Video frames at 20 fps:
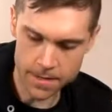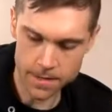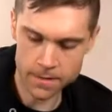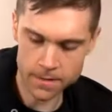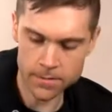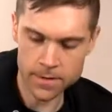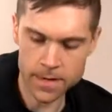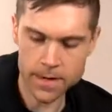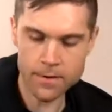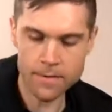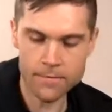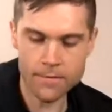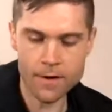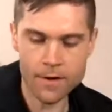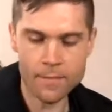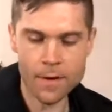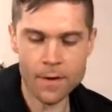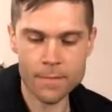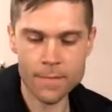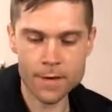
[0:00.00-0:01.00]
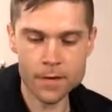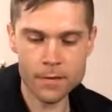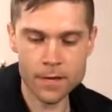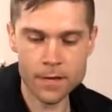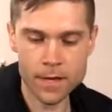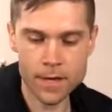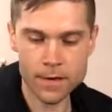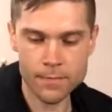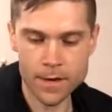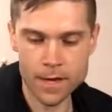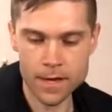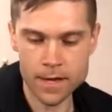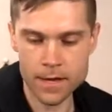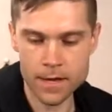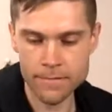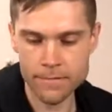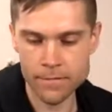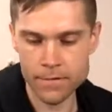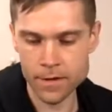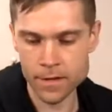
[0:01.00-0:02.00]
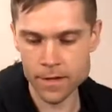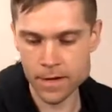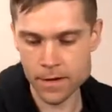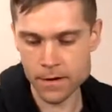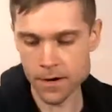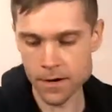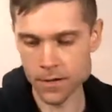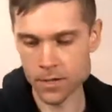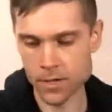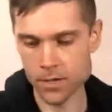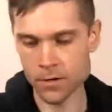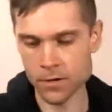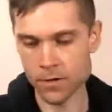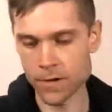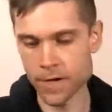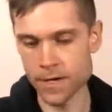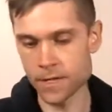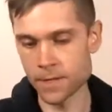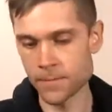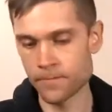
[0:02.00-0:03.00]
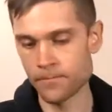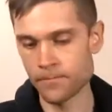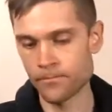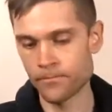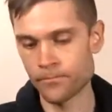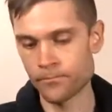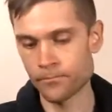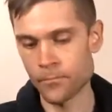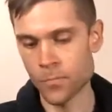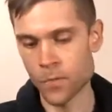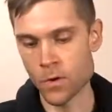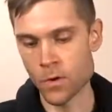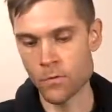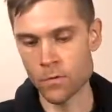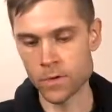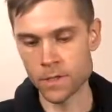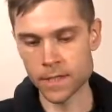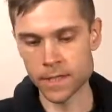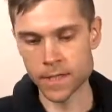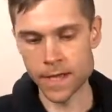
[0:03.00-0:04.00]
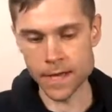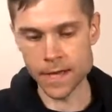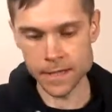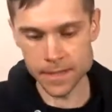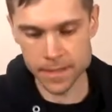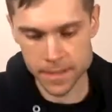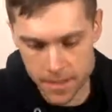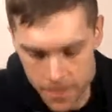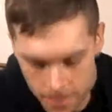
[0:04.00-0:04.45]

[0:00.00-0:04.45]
so now I've got my milk and my kefir in there. I stirred it. What's next?